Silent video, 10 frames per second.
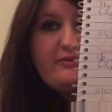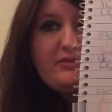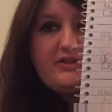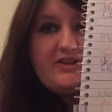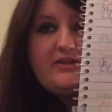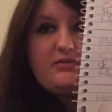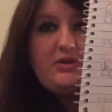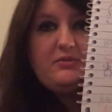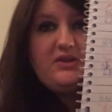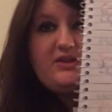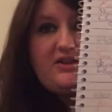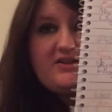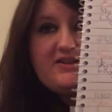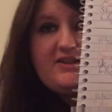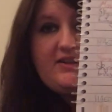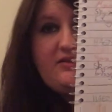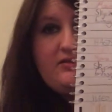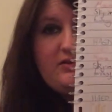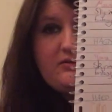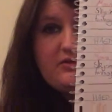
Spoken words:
Mostly at the moment, you can see, I'm